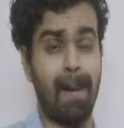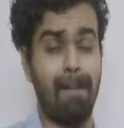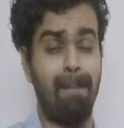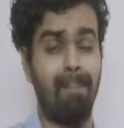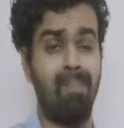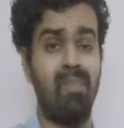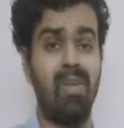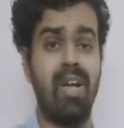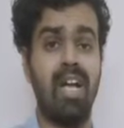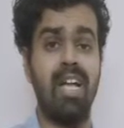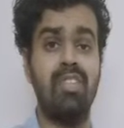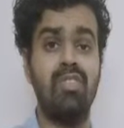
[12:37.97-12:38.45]

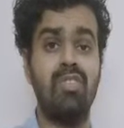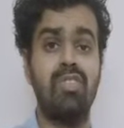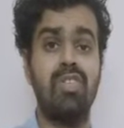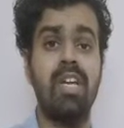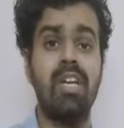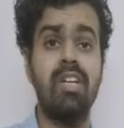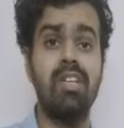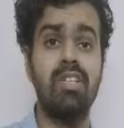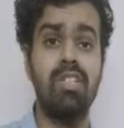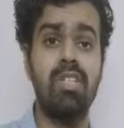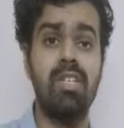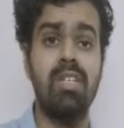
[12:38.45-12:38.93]

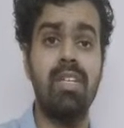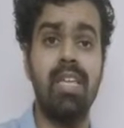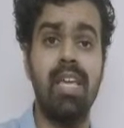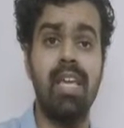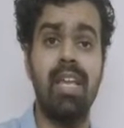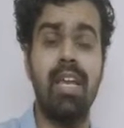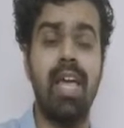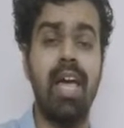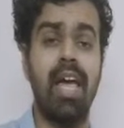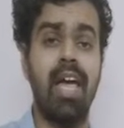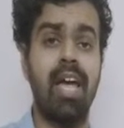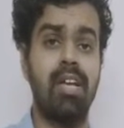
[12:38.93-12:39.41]
Conjunction can
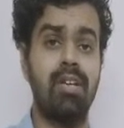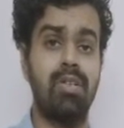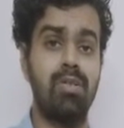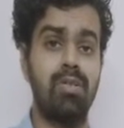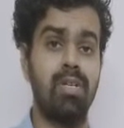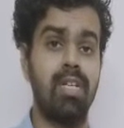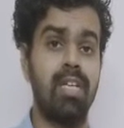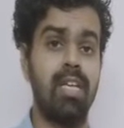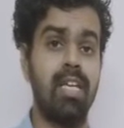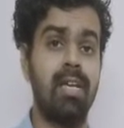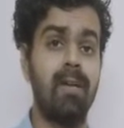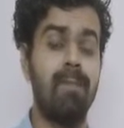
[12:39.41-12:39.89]

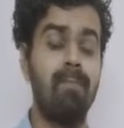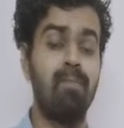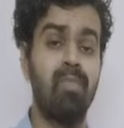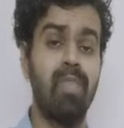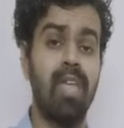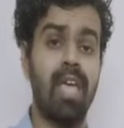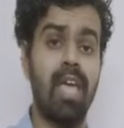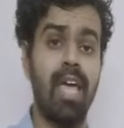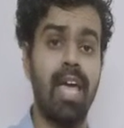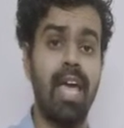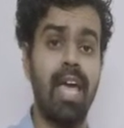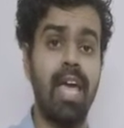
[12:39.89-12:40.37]
actually
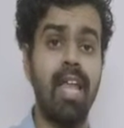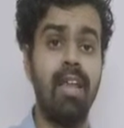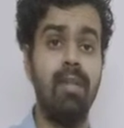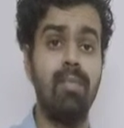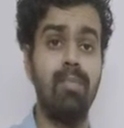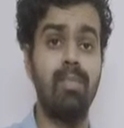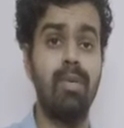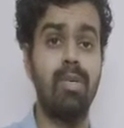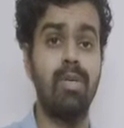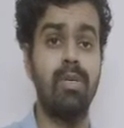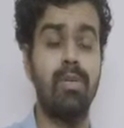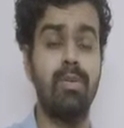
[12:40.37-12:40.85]
help
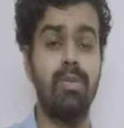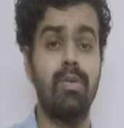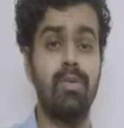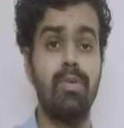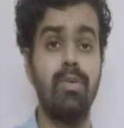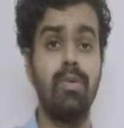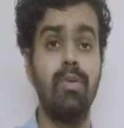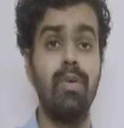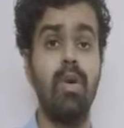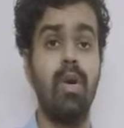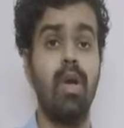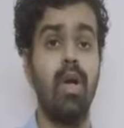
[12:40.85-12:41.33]
you to
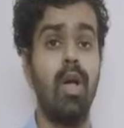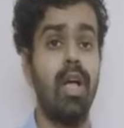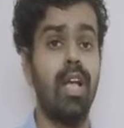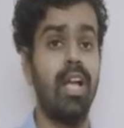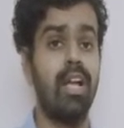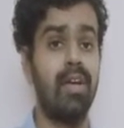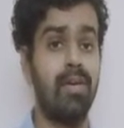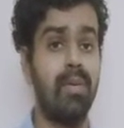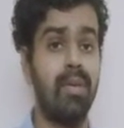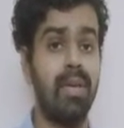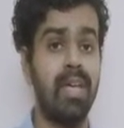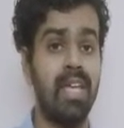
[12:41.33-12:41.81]

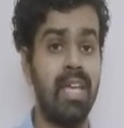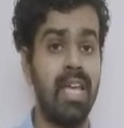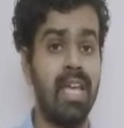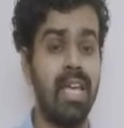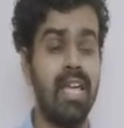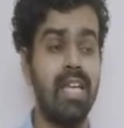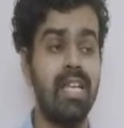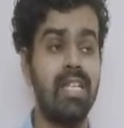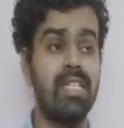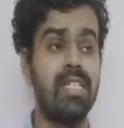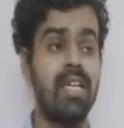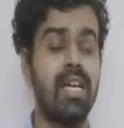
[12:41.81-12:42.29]

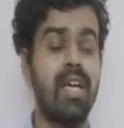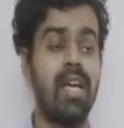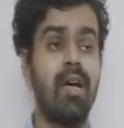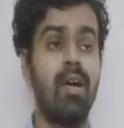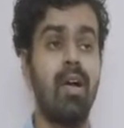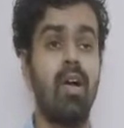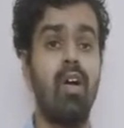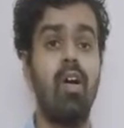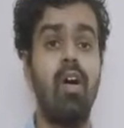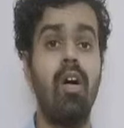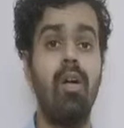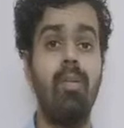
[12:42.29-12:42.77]
create
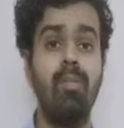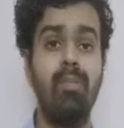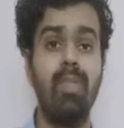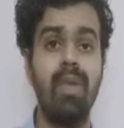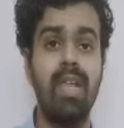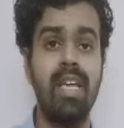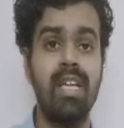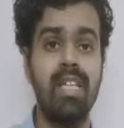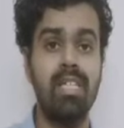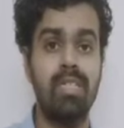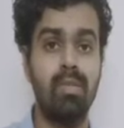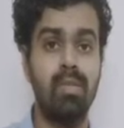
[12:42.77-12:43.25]

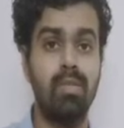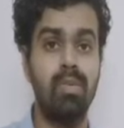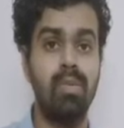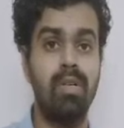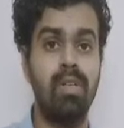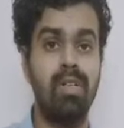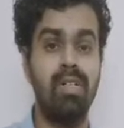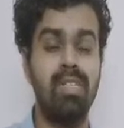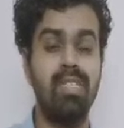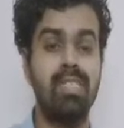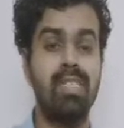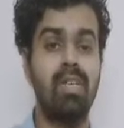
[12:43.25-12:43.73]
complex
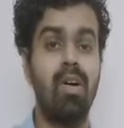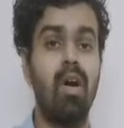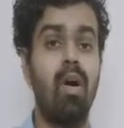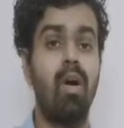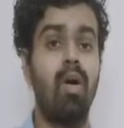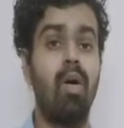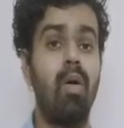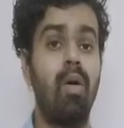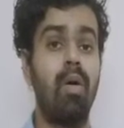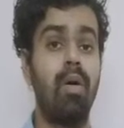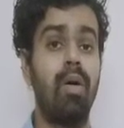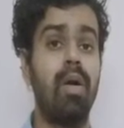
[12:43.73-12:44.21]
words
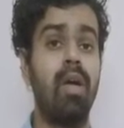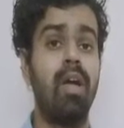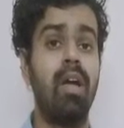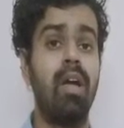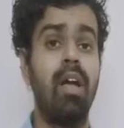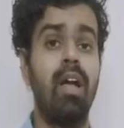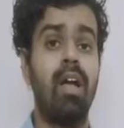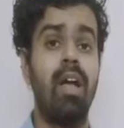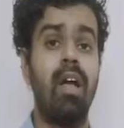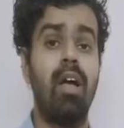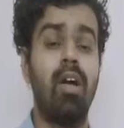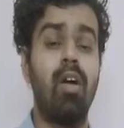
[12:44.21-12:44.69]
or
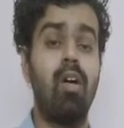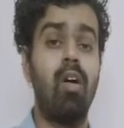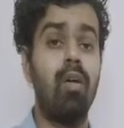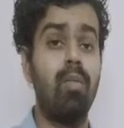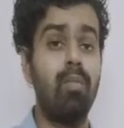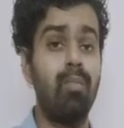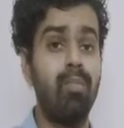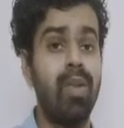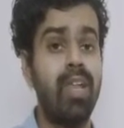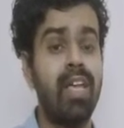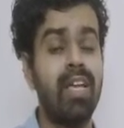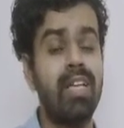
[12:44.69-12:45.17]

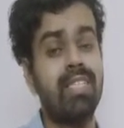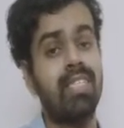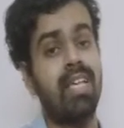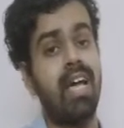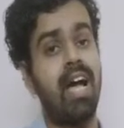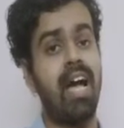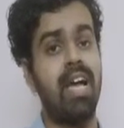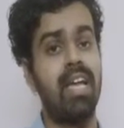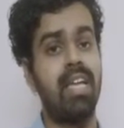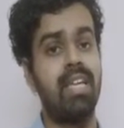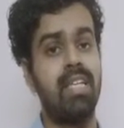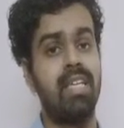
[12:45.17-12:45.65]
complex
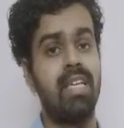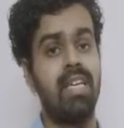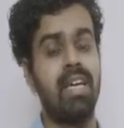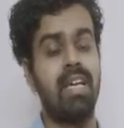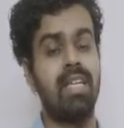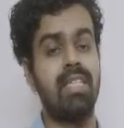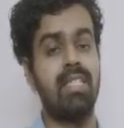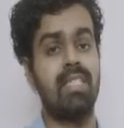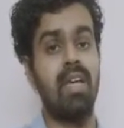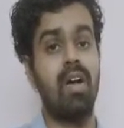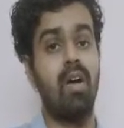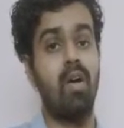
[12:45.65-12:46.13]

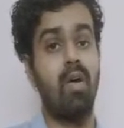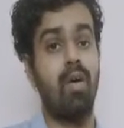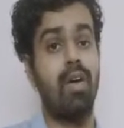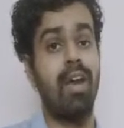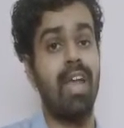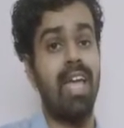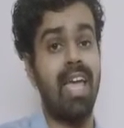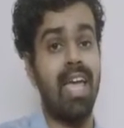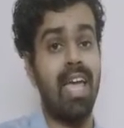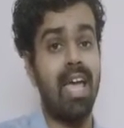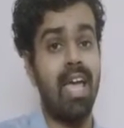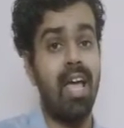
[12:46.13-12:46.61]
ideas or
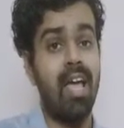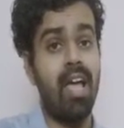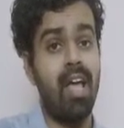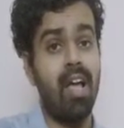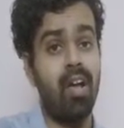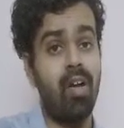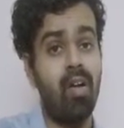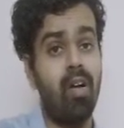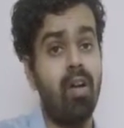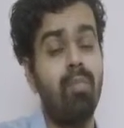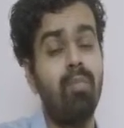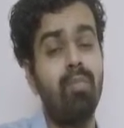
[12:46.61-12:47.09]

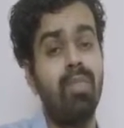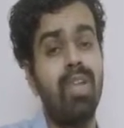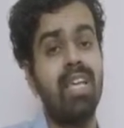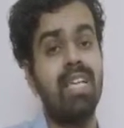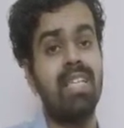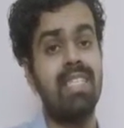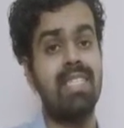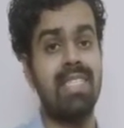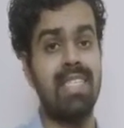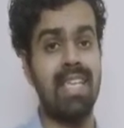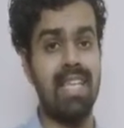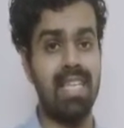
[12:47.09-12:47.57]
complex
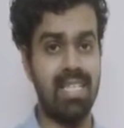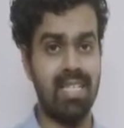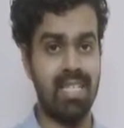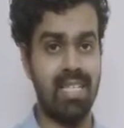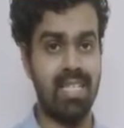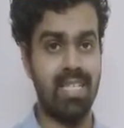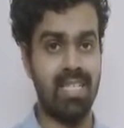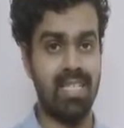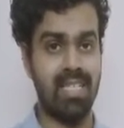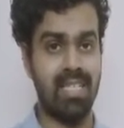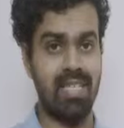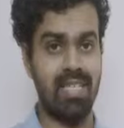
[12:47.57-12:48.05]

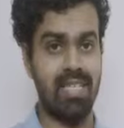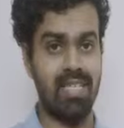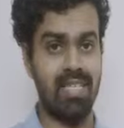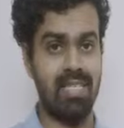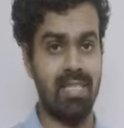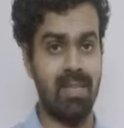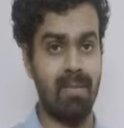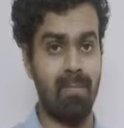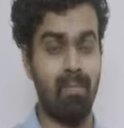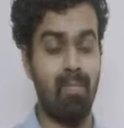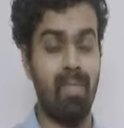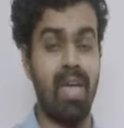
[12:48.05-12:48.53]
sentences,
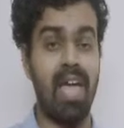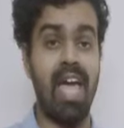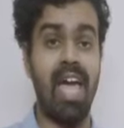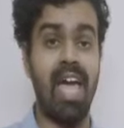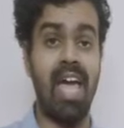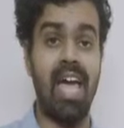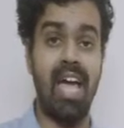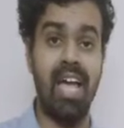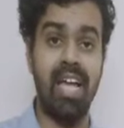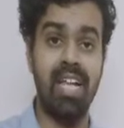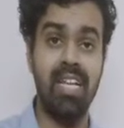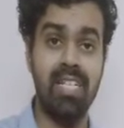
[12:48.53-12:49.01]

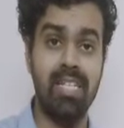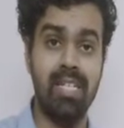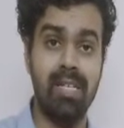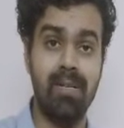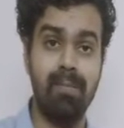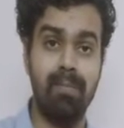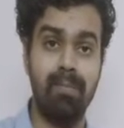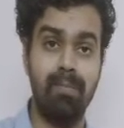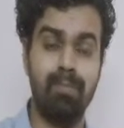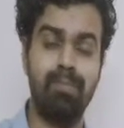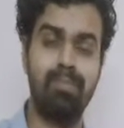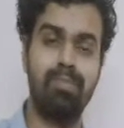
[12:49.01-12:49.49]
and
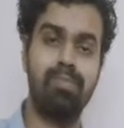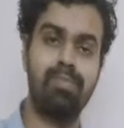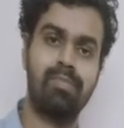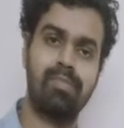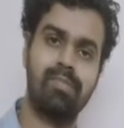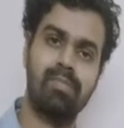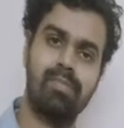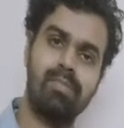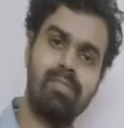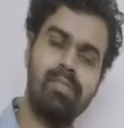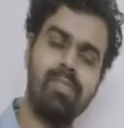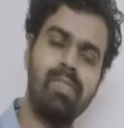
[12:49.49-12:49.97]

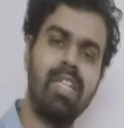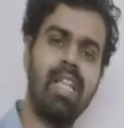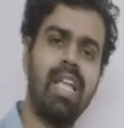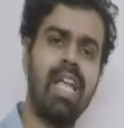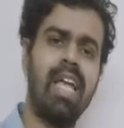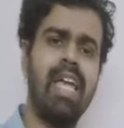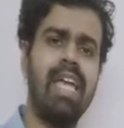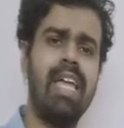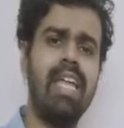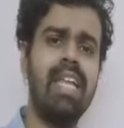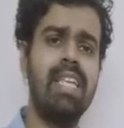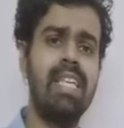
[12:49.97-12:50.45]

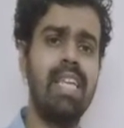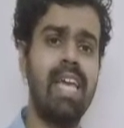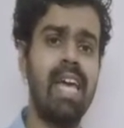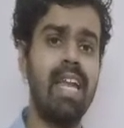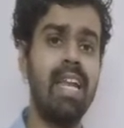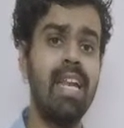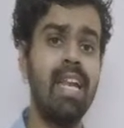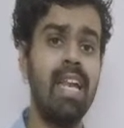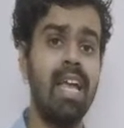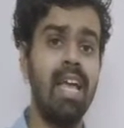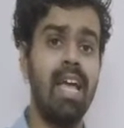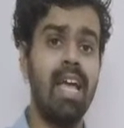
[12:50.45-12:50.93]
it
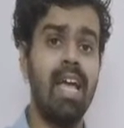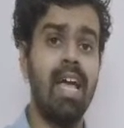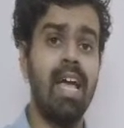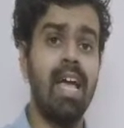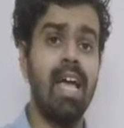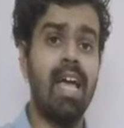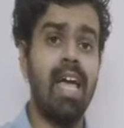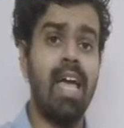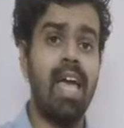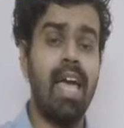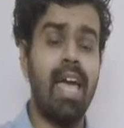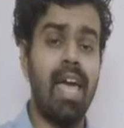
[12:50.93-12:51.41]
can
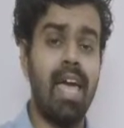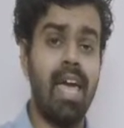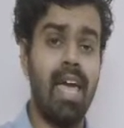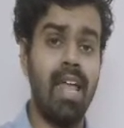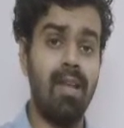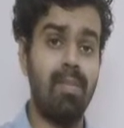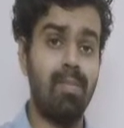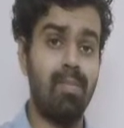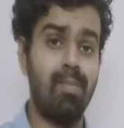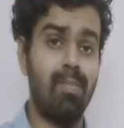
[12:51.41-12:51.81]
help